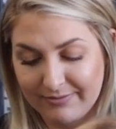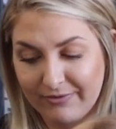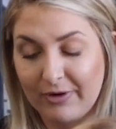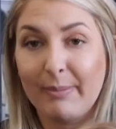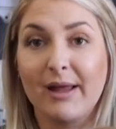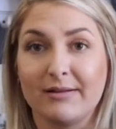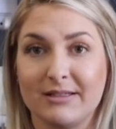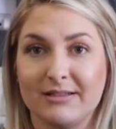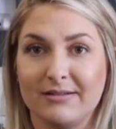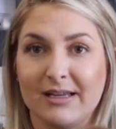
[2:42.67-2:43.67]
for
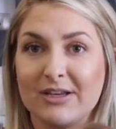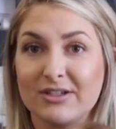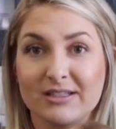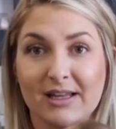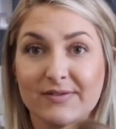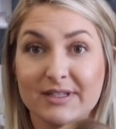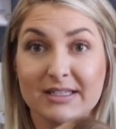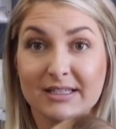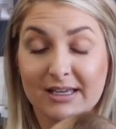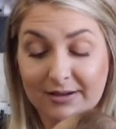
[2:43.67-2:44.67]
months. He just loves this
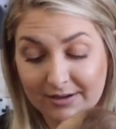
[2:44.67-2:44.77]
thing,